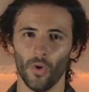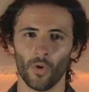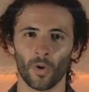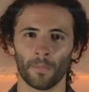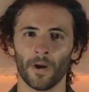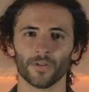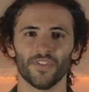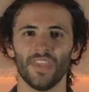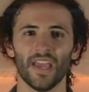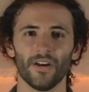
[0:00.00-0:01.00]
or
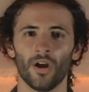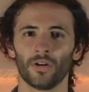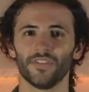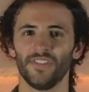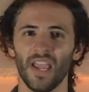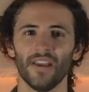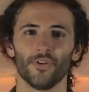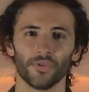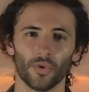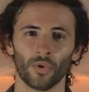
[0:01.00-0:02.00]
parts that aren't
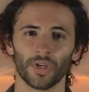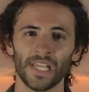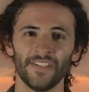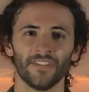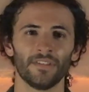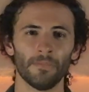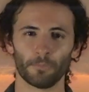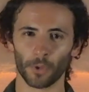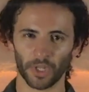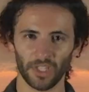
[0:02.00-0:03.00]
standard or easily
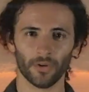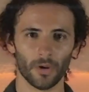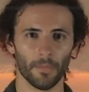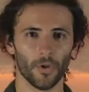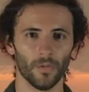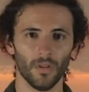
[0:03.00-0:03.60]
procurable.